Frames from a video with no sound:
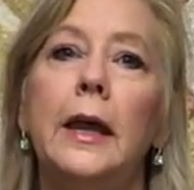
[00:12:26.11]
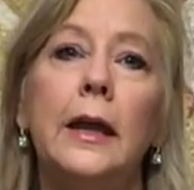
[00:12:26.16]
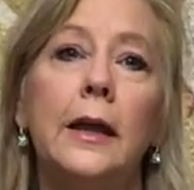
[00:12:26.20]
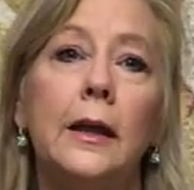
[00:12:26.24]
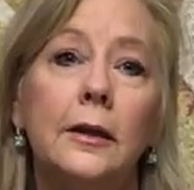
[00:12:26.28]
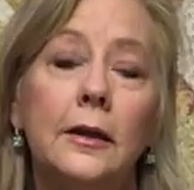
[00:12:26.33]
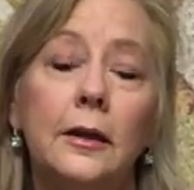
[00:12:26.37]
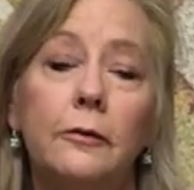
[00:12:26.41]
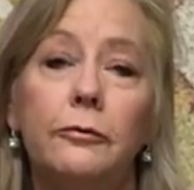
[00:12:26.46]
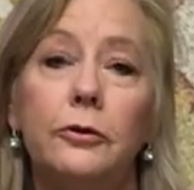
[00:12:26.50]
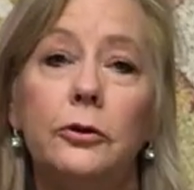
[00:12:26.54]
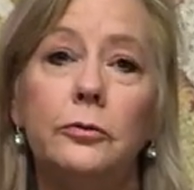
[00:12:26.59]

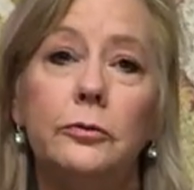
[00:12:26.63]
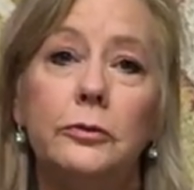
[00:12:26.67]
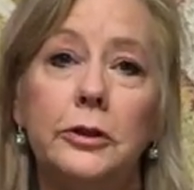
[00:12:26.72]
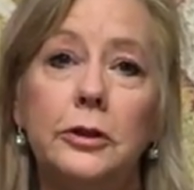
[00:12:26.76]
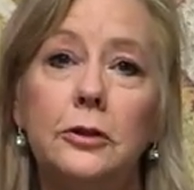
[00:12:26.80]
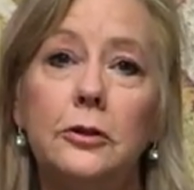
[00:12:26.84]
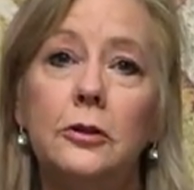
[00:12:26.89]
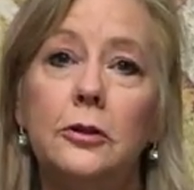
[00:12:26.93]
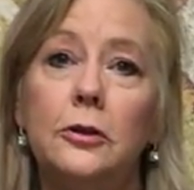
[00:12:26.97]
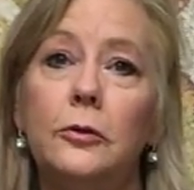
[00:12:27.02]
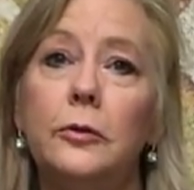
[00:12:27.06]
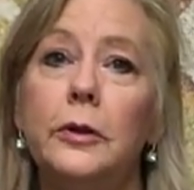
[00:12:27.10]
and if you
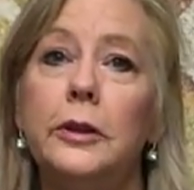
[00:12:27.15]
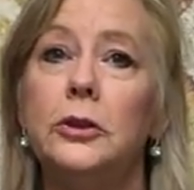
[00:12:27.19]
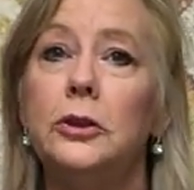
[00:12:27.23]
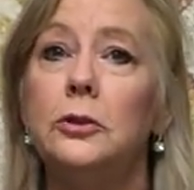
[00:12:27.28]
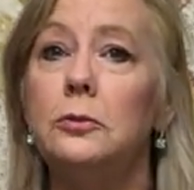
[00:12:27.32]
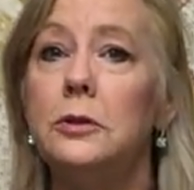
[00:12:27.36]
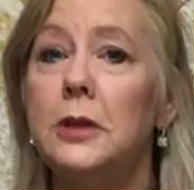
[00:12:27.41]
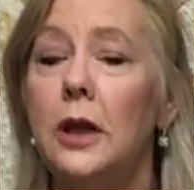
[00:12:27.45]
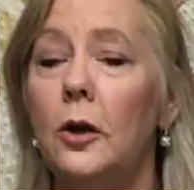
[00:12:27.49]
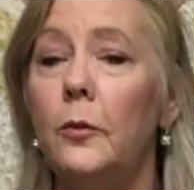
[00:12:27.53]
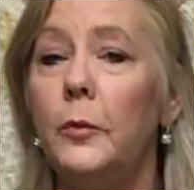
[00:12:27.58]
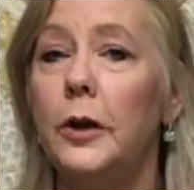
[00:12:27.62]
do and
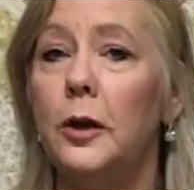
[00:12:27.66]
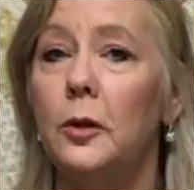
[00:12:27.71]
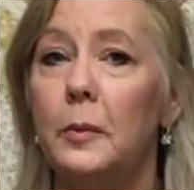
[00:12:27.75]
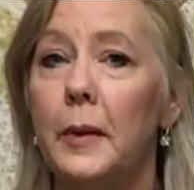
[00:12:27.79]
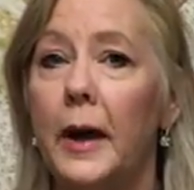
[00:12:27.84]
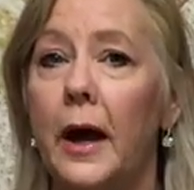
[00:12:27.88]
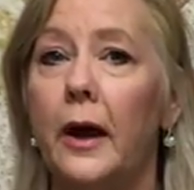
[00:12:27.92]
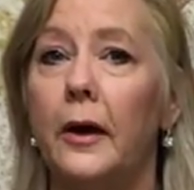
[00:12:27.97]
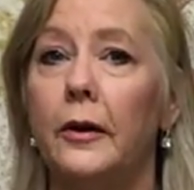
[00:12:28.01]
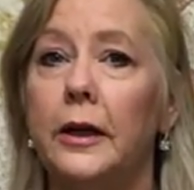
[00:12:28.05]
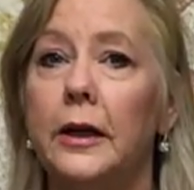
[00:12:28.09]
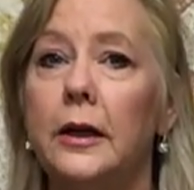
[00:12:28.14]
you tell me
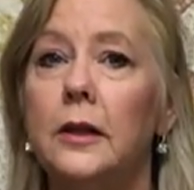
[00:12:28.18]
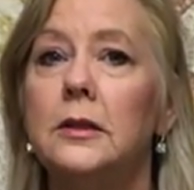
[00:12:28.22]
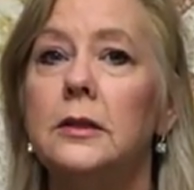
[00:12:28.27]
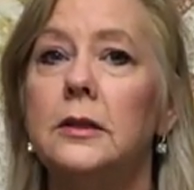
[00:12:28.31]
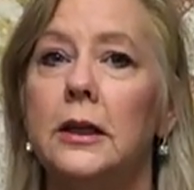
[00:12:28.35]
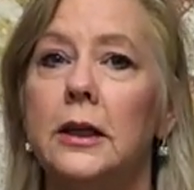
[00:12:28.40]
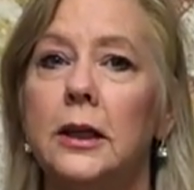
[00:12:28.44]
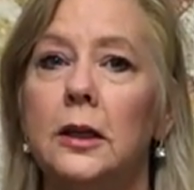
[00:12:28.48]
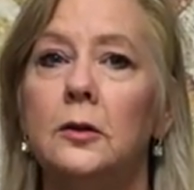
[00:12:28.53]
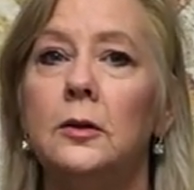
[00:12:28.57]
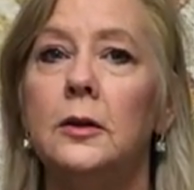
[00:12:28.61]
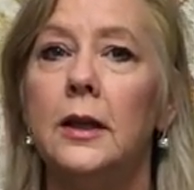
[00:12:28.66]
about
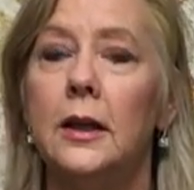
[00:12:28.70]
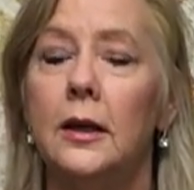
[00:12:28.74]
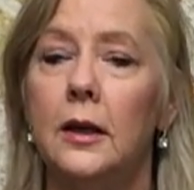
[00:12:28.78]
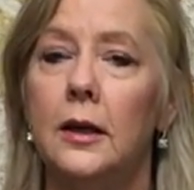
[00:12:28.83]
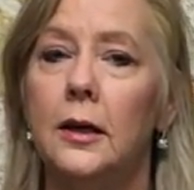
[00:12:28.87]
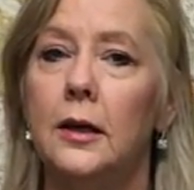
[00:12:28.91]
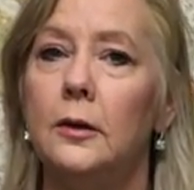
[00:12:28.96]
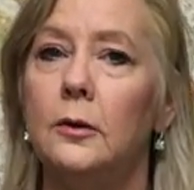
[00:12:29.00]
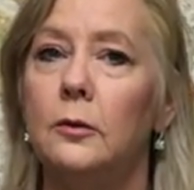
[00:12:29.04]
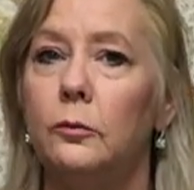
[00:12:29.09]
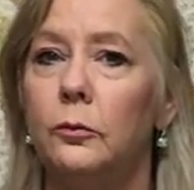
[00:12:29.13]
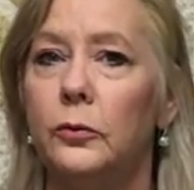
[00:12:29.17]
it in
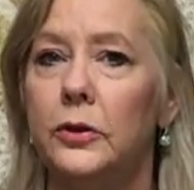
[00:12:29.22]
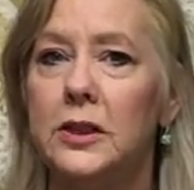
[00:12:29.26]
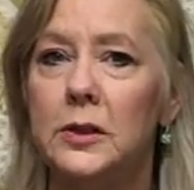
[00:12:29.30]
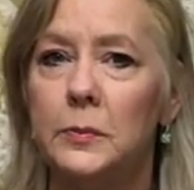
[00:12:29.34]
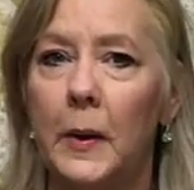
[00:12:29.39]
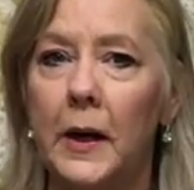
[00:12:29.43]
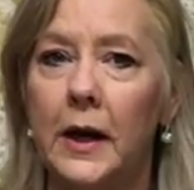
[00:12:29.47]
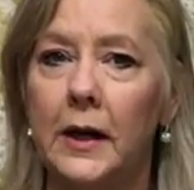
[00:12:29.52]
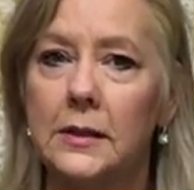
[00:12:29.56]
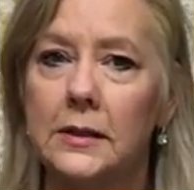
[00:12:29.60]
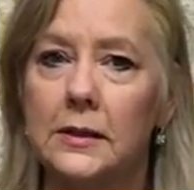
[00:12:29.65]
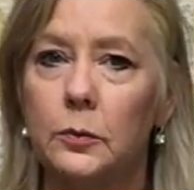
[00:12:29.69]
the
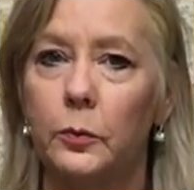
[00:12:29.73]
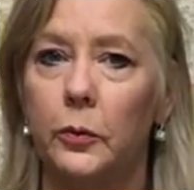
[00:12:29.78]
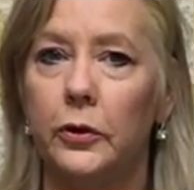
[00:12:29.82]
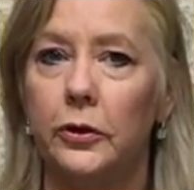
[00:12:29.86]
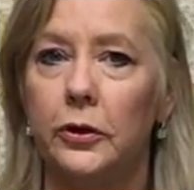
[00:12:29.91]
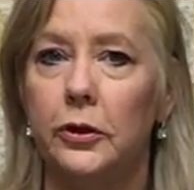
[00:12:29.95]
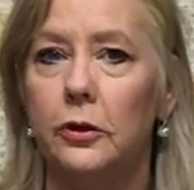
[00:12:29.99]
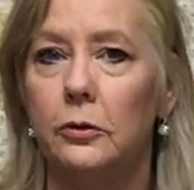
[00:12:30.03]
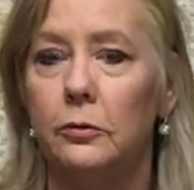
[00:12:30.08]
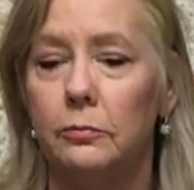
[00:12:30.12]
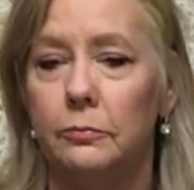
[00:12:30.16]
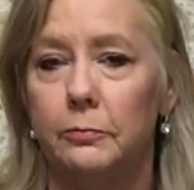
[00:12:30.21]
response where
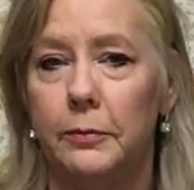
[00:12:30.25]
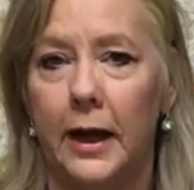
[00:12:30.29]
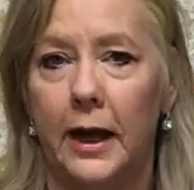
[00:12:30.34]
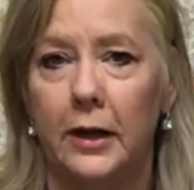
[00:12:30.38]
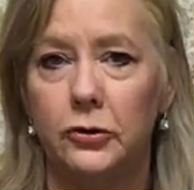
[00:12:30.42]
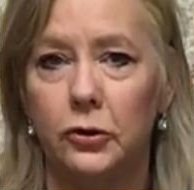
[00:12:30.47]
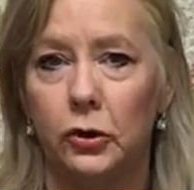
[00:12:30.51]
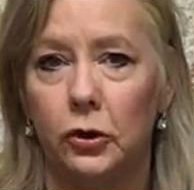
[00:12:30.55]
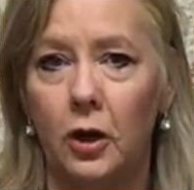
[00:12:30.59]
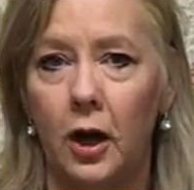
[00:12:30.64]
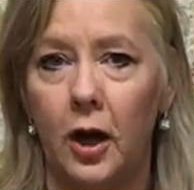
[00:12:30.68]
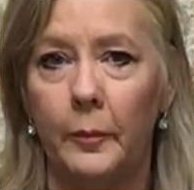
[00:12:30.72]
you
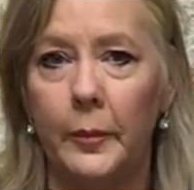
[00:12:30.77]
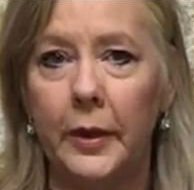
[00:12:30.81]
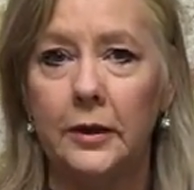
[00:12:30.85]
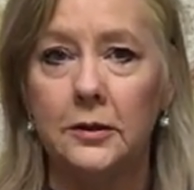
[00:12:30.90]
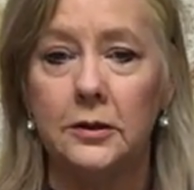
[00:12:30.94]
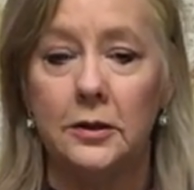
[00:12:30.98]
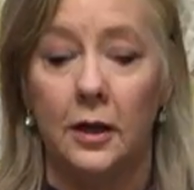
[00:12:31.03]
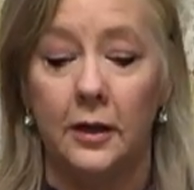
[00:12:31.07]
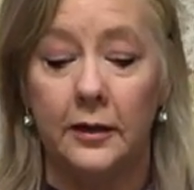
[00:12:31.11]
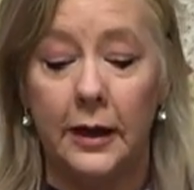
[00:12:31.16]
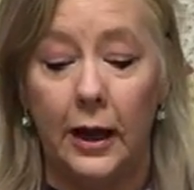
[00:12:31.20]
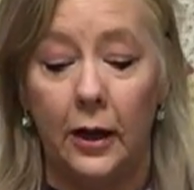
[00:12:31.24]
add your
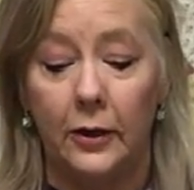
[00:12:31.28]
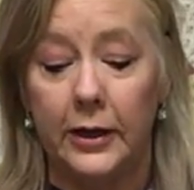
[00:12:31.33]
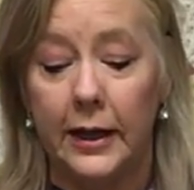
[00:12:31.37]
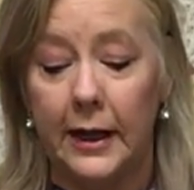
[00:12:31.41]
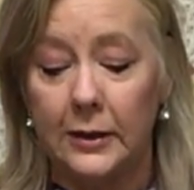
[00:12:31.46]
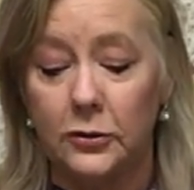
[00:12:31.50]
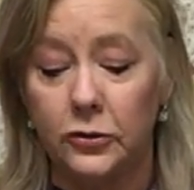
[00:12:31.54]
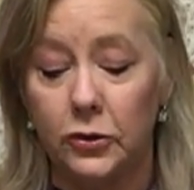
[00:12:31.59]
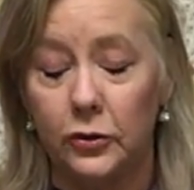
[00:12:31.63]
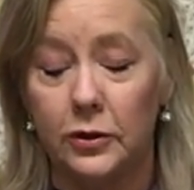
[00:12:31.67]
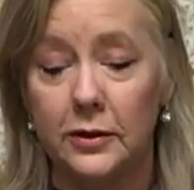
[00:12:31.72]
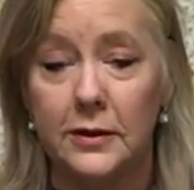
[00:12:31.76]
comment on how to
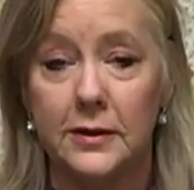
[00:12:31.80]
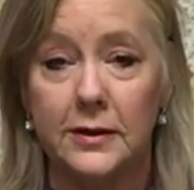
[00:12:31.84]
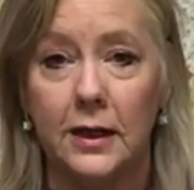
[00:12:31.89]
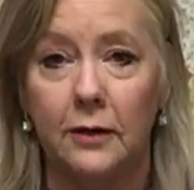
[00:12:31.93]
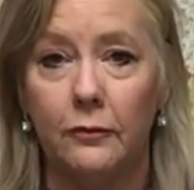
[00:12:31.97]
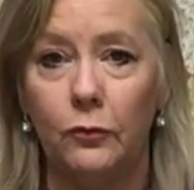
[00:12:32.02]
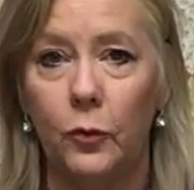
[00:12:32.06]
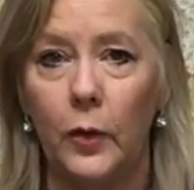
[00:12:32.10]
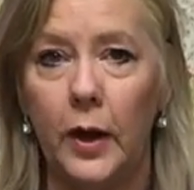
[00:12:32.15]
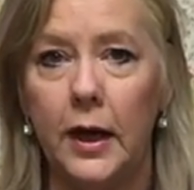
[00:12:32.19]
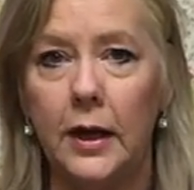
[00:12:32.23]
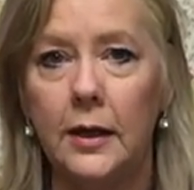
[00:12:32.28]
enter this
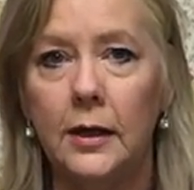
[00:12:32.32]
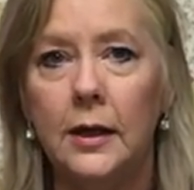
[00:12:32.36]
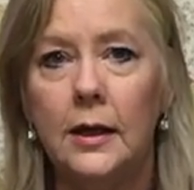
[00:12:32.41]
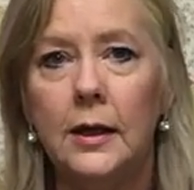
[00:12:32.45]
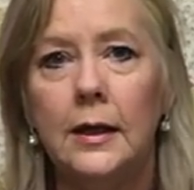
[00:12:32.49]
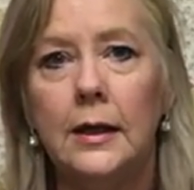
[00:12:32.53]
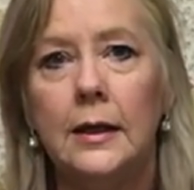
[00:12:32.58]
giveaway,